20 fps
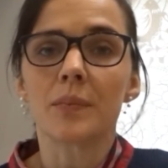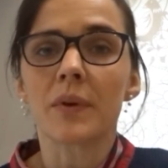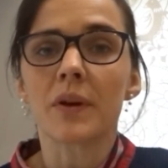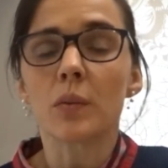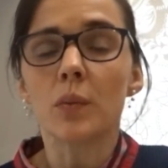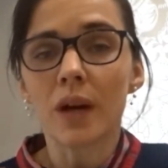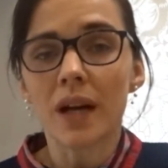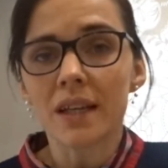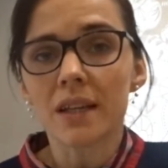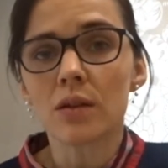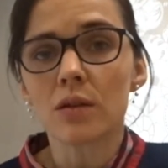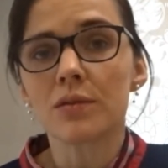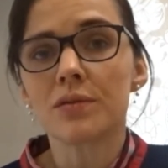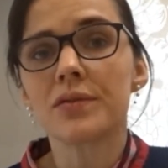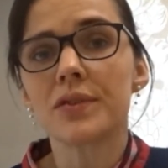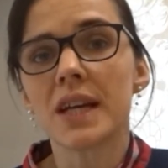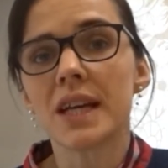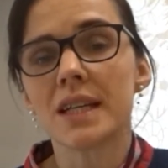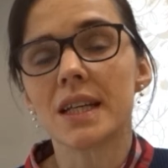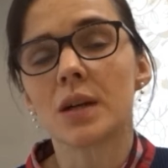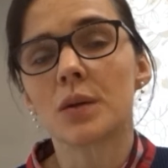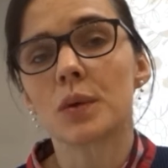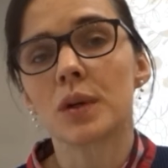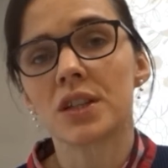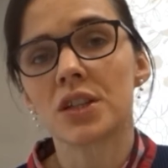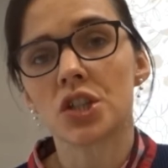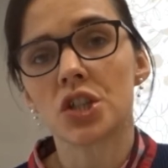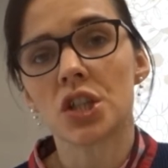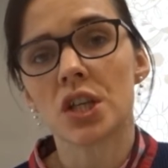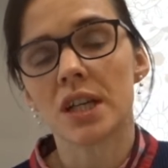when you're feeding
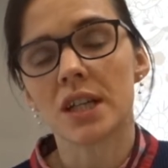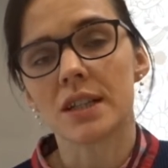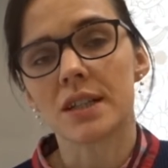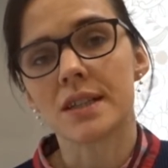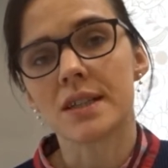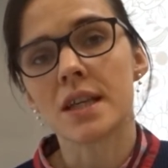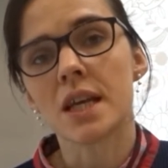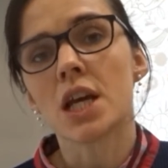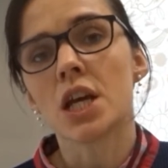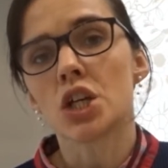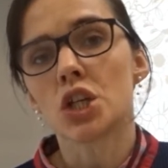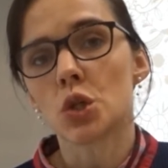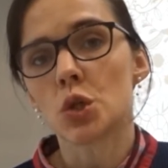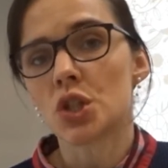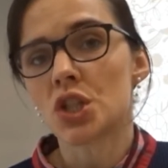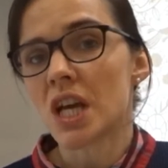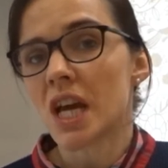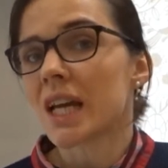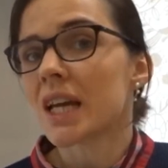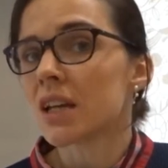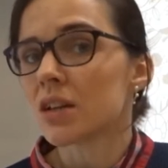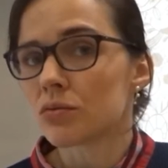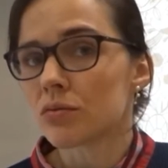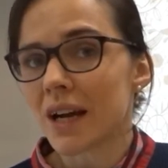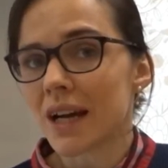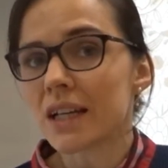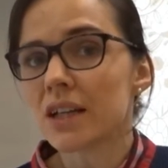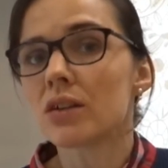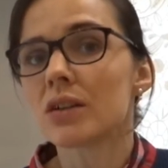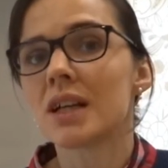with shields, to check in
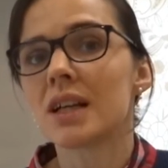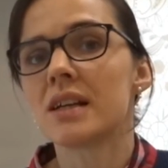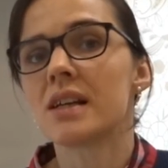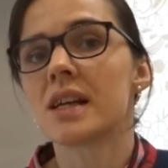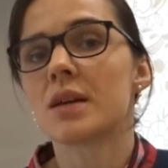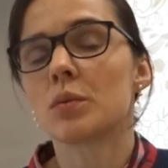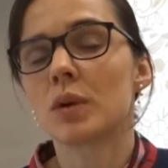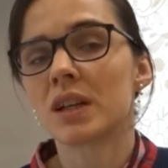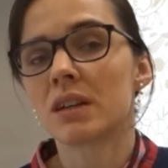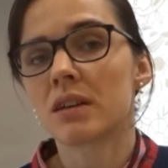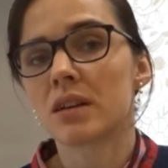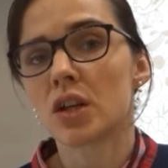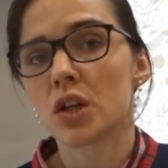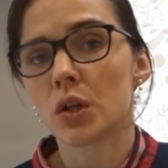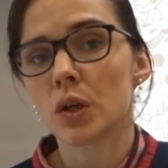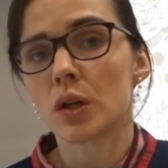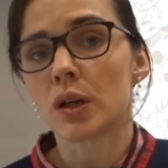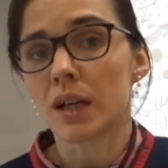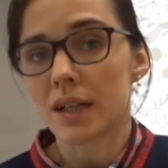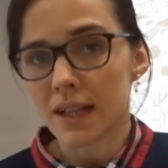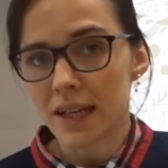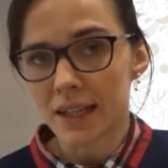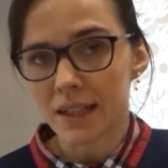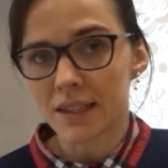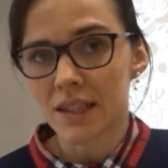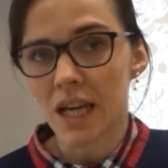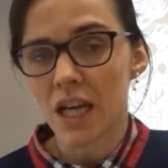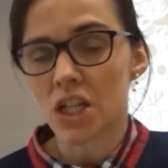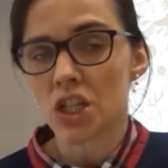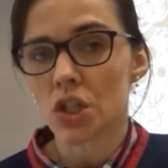regularly with your
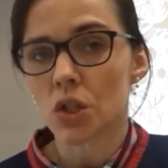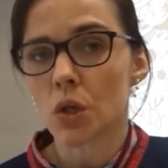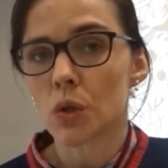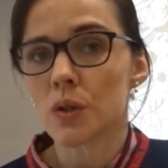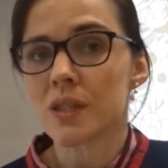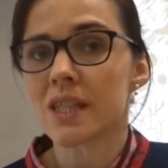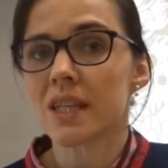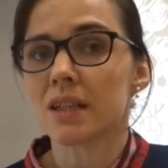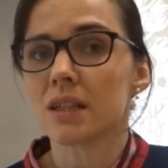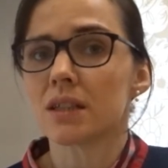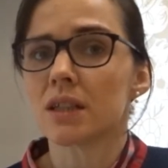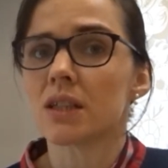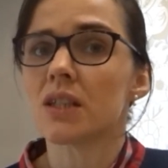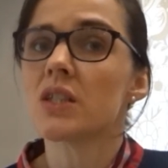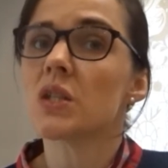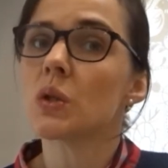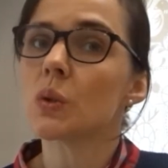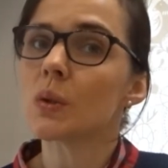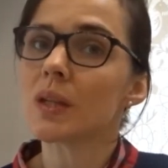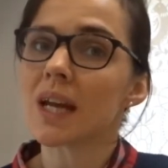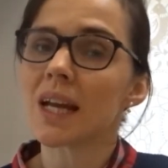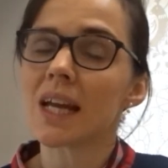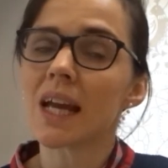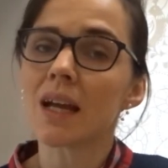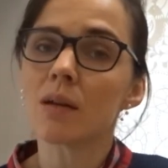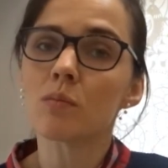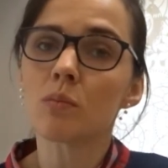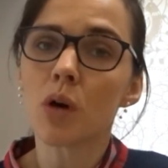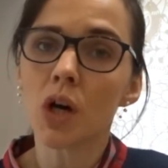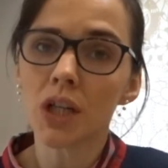lactation consultant so they
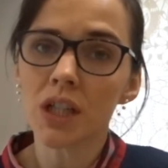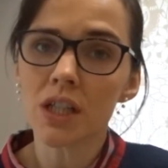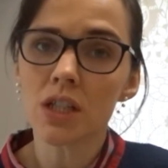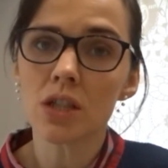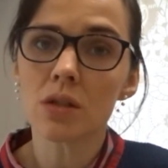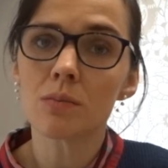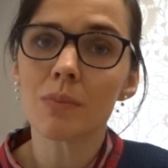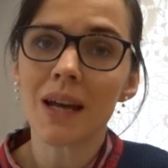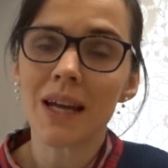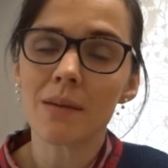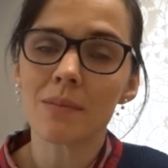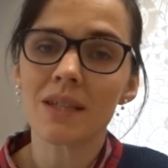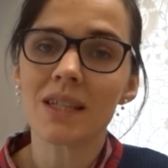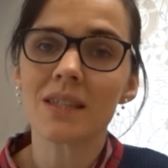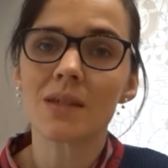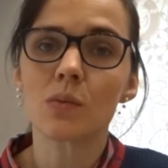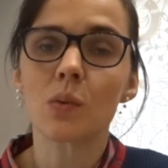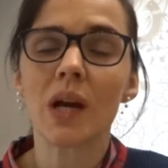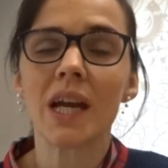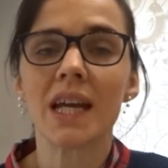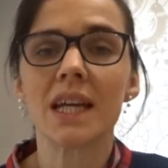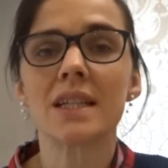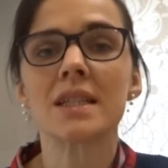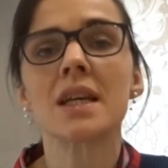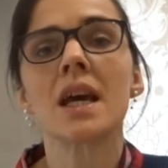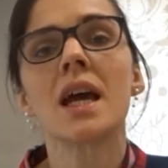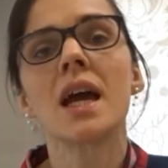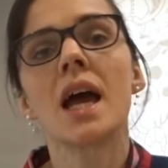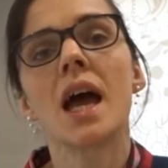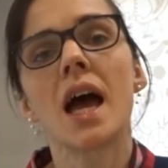can monitor baby's weight
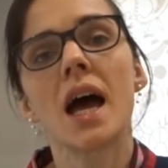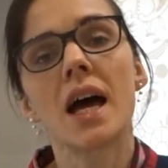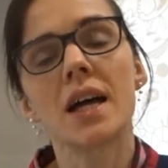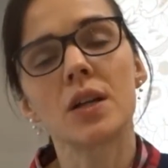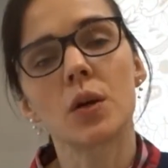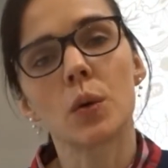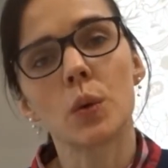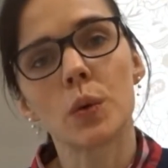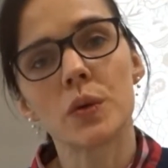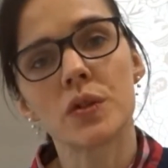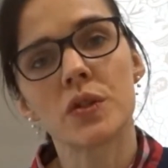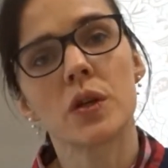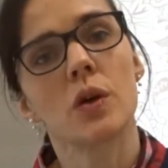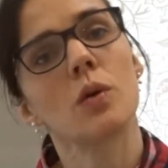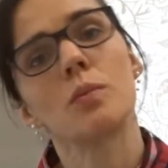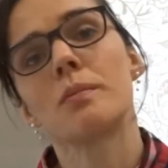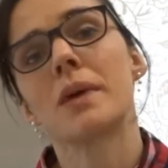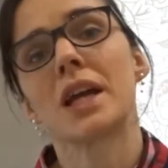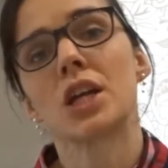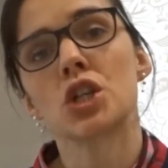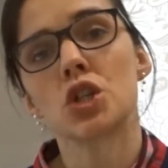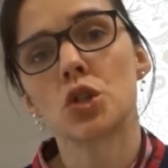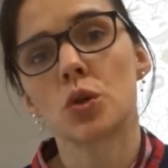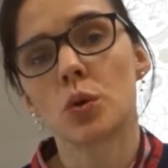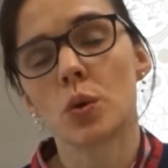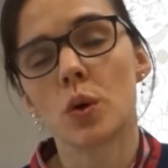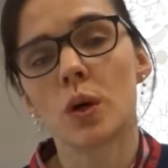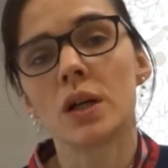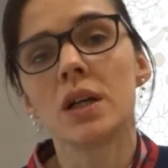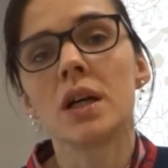and also make
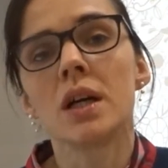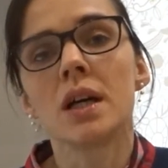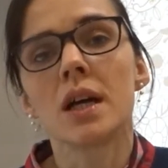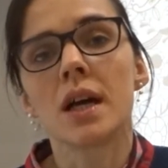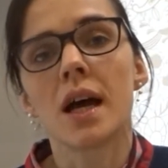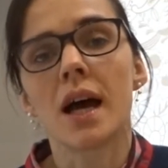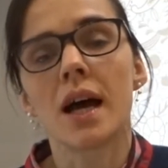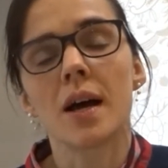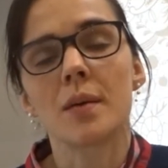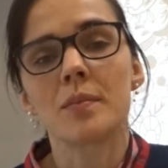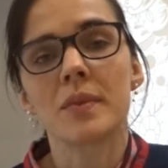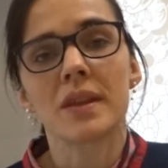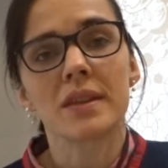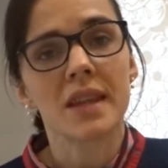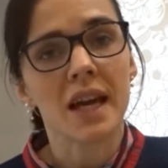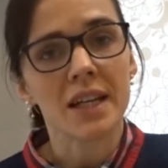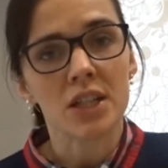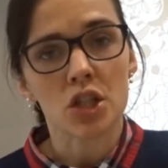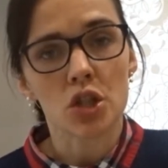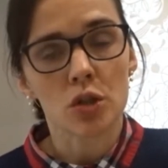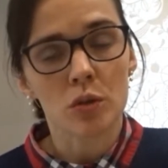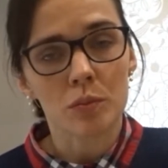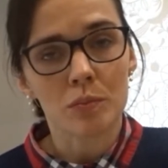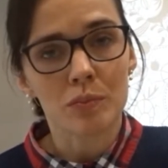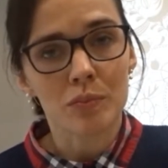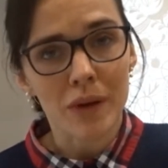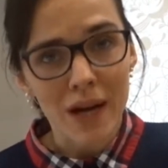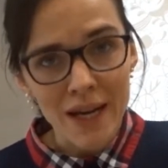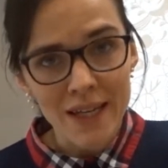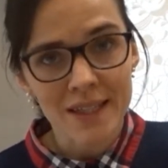sure that your
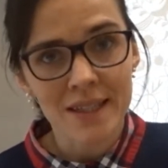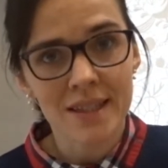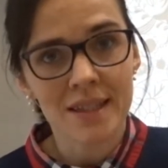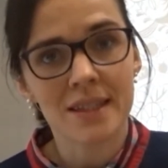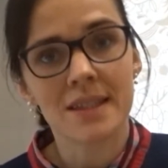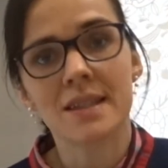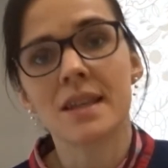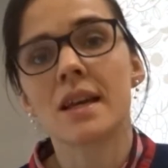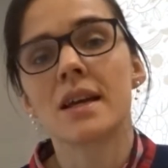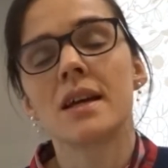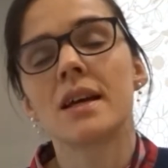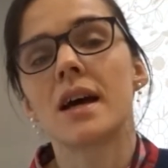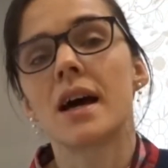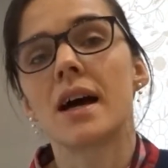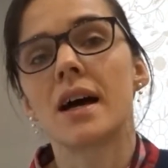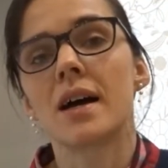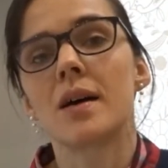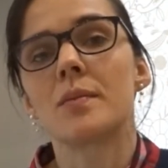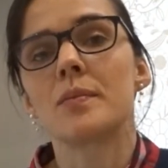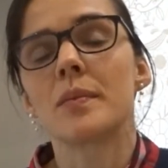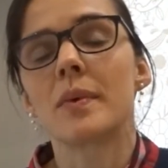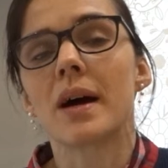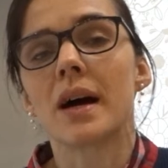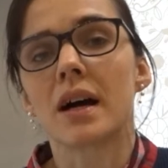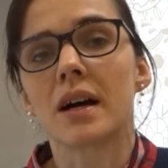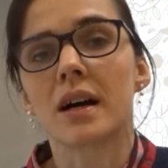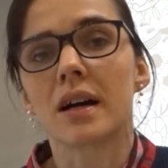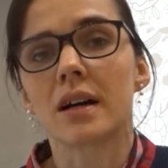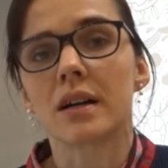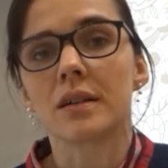breasts
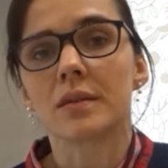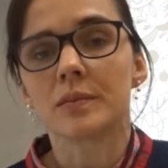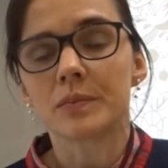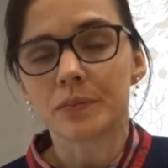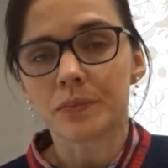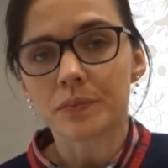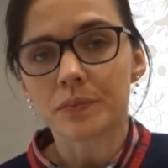are